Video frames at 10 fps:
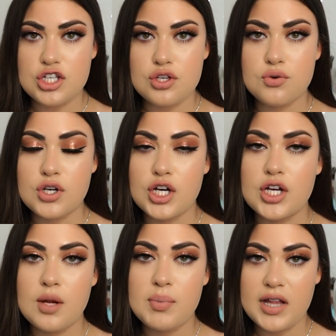you
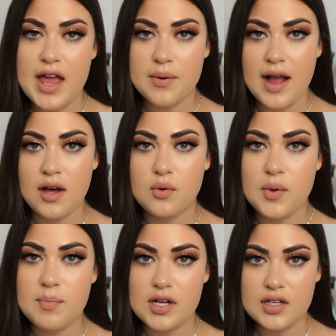could play around
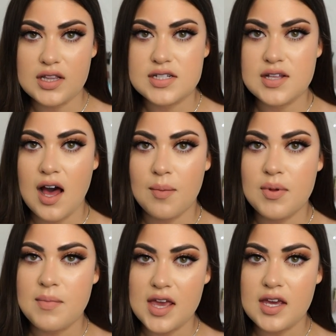with building this up
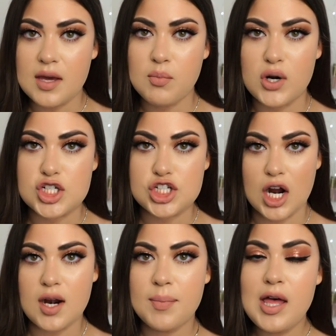and making it more
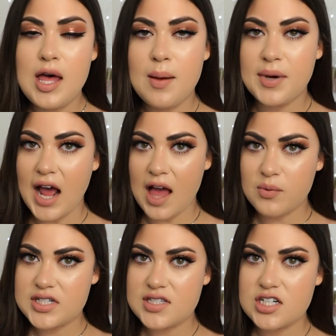sharp, but I
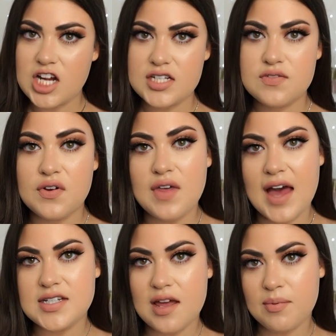would suggest for
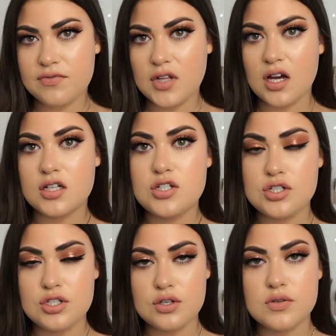that type of look to
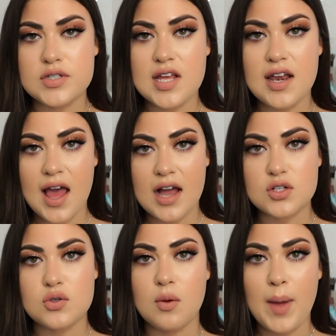use an
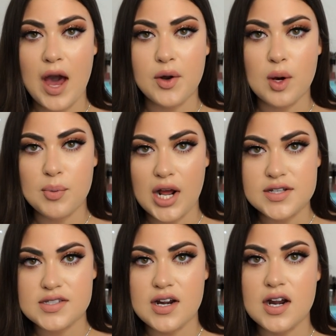actual powder
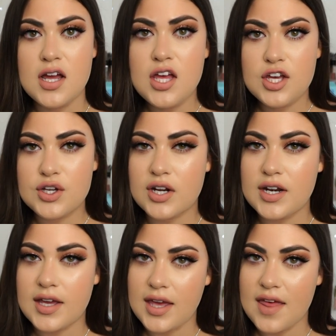bronzer. You're going
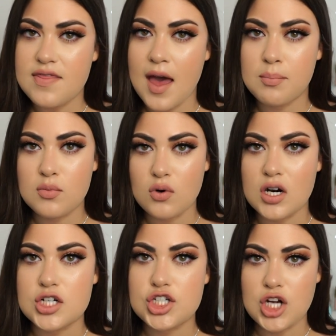to get that
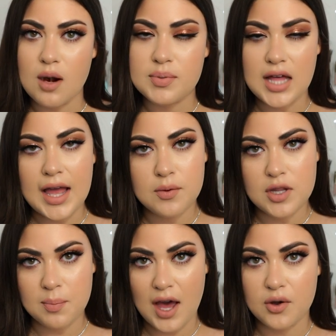more sharp line
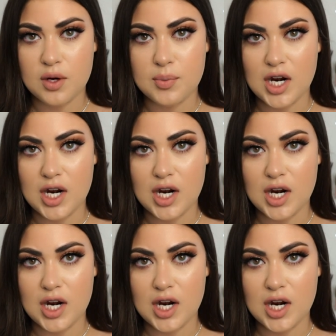with a powder